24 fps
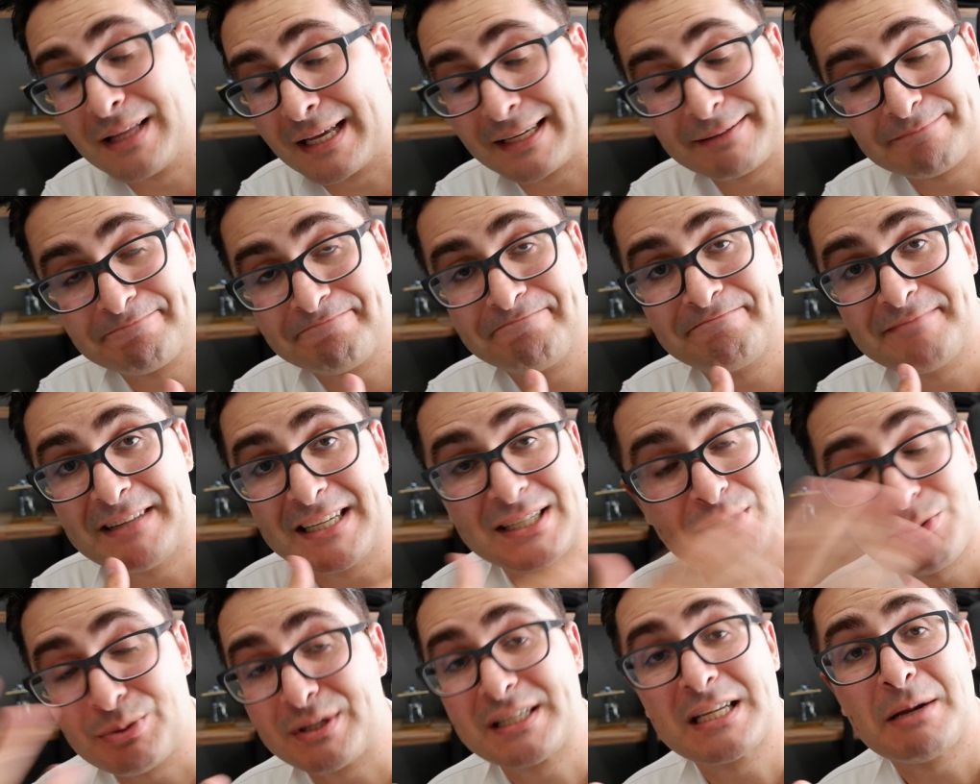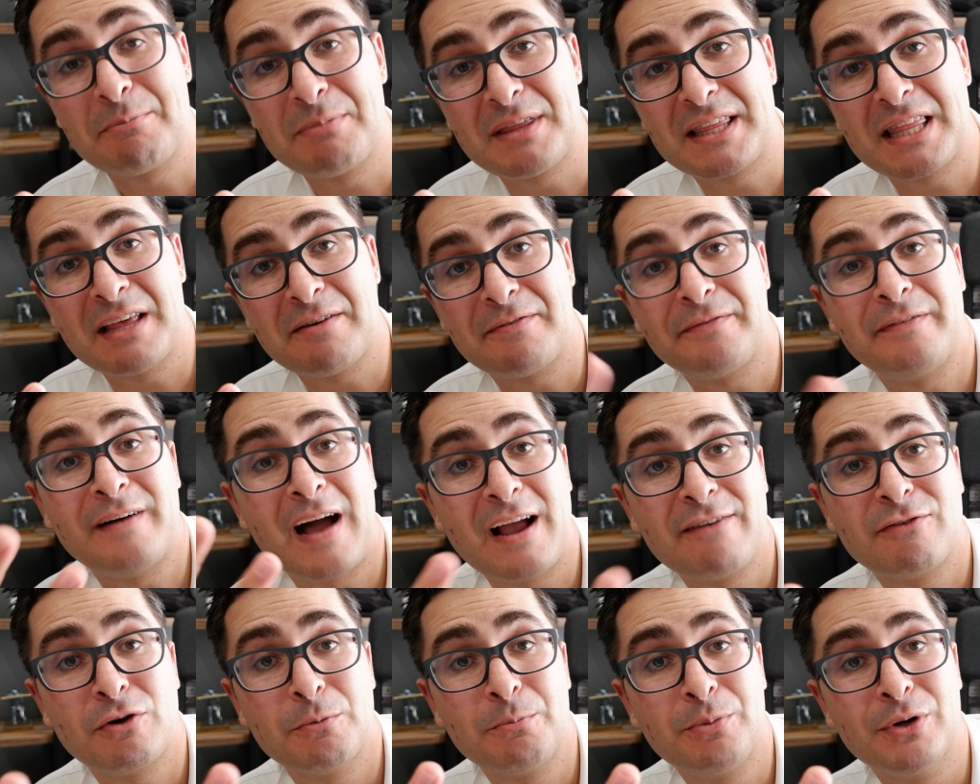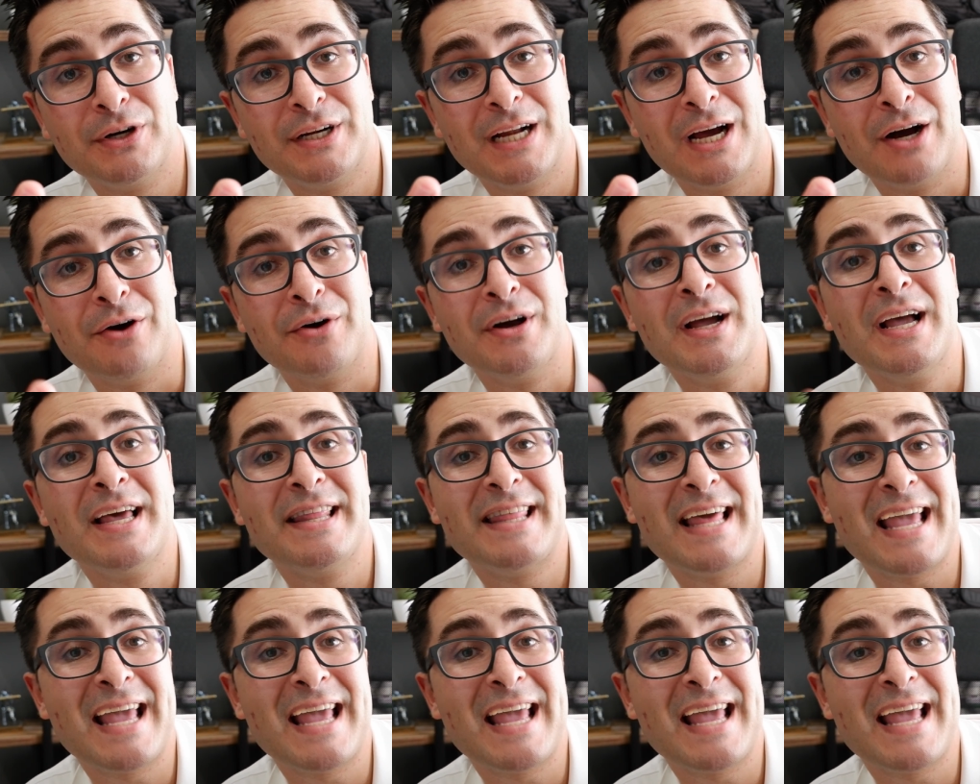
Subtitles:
Like, this was something that Fiverr put out.